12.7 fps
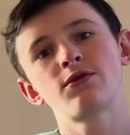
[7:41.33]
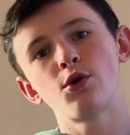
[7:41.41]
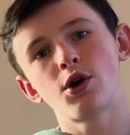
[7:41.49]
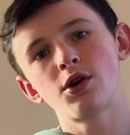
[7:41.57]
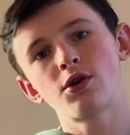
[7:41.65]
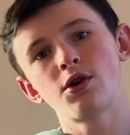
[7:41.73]

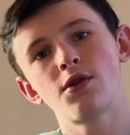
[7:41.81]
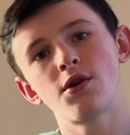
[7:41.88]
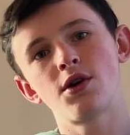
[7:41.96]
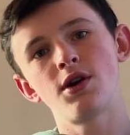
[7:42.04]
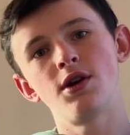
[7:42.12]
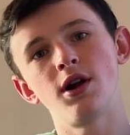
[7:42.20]

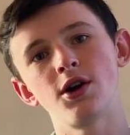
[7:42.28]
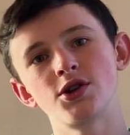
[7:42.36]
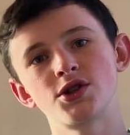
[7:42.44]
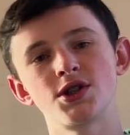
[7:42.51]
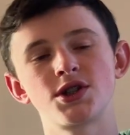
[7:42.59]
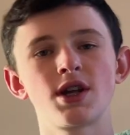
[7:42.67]

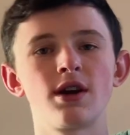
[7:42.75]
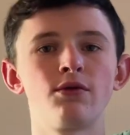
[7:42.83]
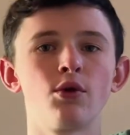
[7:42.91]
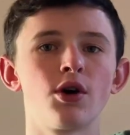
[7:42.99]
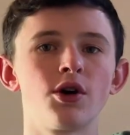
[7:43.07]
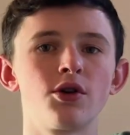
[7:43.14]
$430 instead of
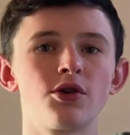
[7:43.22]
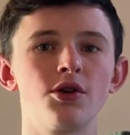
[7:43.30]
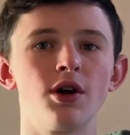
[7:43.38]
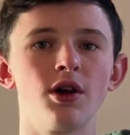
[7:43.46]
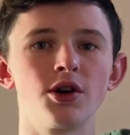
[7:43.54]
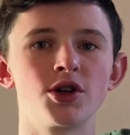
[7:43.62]

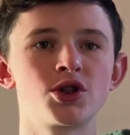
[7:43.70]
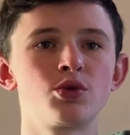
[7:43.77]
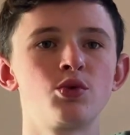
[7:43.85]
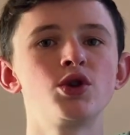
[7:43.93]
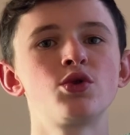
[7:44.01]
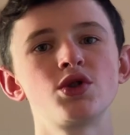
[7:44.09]
$400,
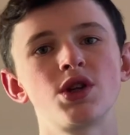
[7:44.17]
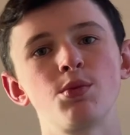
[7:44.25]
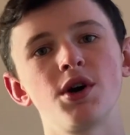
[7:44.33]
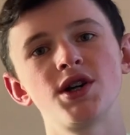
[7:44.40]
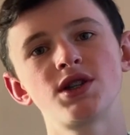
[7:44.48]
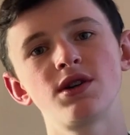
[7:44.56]
which was the
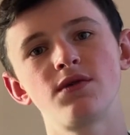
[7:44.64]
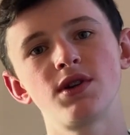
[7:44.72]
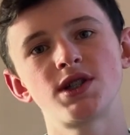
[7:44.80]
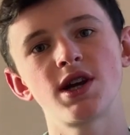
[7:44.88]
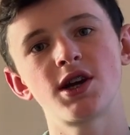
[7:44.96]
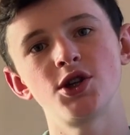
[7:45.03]
price of the
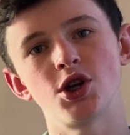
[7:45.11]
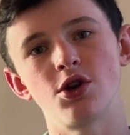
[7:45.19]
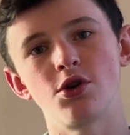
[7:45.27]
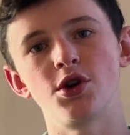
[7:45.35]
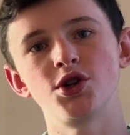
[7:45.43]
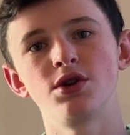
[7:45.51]
second
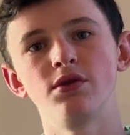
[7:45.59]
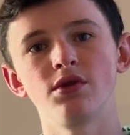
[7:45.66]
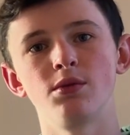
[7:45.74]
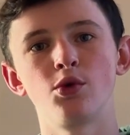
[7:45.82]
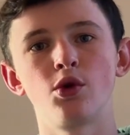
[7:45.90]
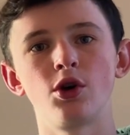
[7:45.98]
generation
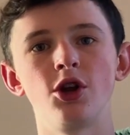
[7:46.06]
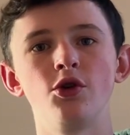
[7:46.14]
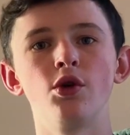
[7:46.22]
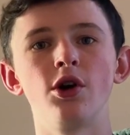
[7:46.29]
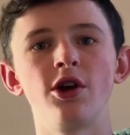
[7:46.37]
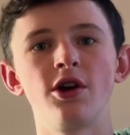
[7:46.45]
from
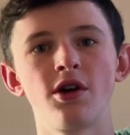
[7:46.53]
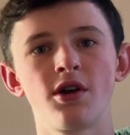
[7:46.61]
2020.